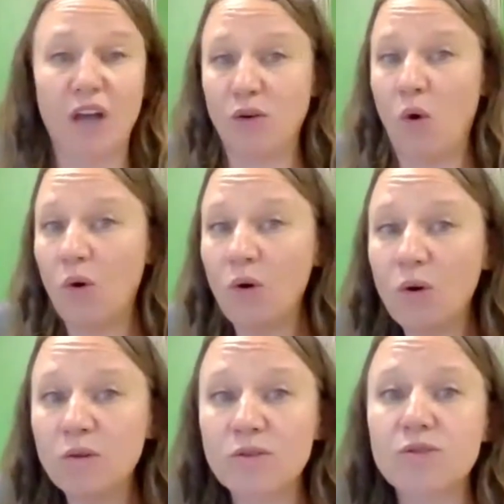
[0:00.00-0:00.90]
a
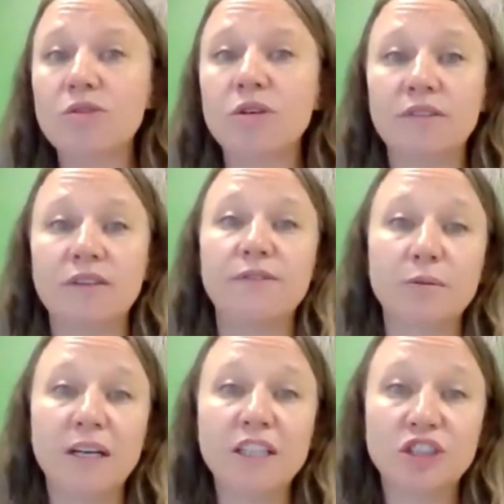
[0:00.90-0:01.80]
whole slew of
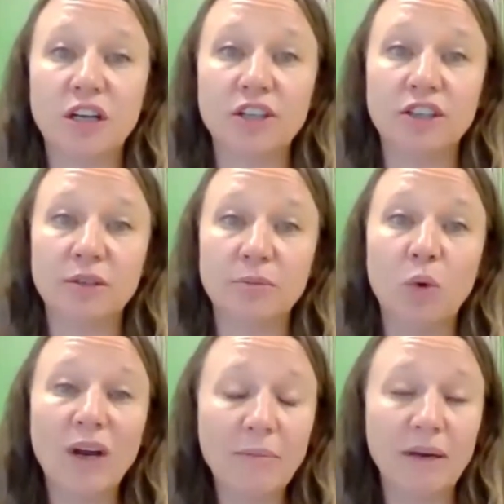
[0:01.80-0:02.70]
information on your
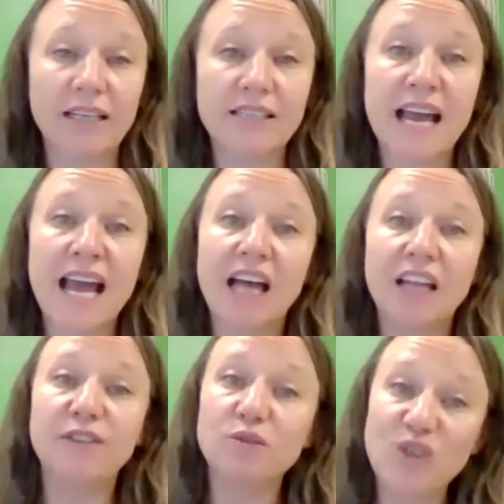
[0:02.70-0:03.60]
employee base. And
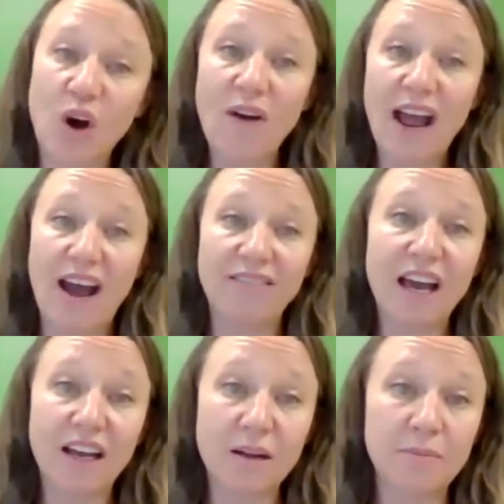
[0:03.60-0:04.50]
if you don't have
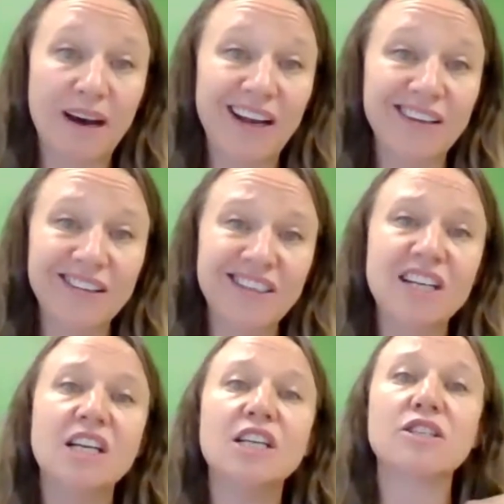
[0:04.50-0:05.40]
that compiled,
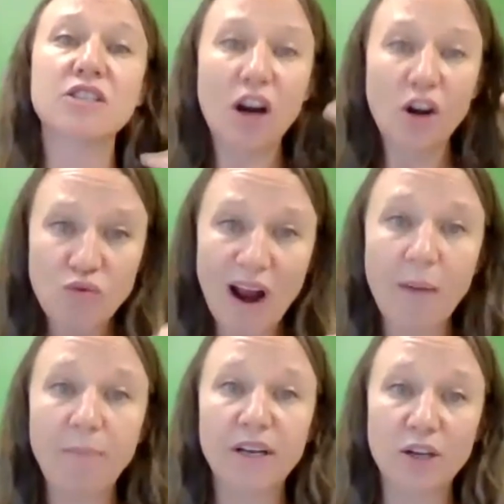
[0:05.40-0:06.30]
start
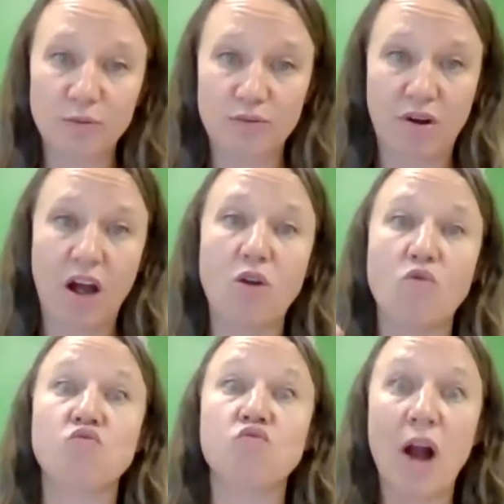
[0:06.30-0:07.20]
wrapping your brain
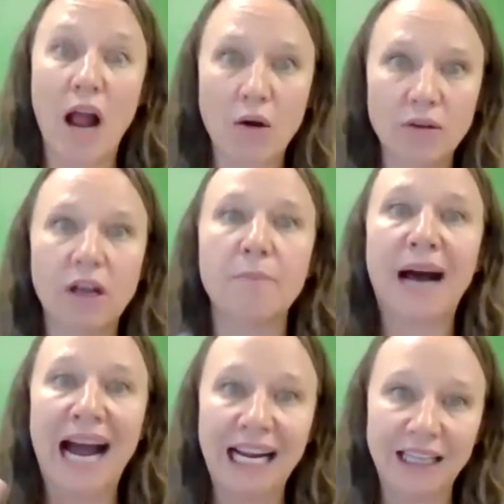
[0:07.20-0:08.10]
around
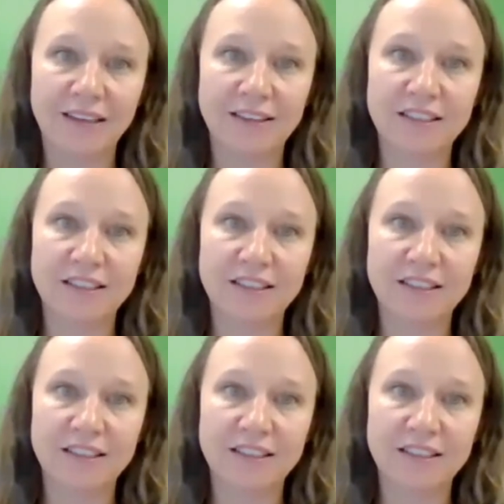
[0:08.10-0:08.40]
compiling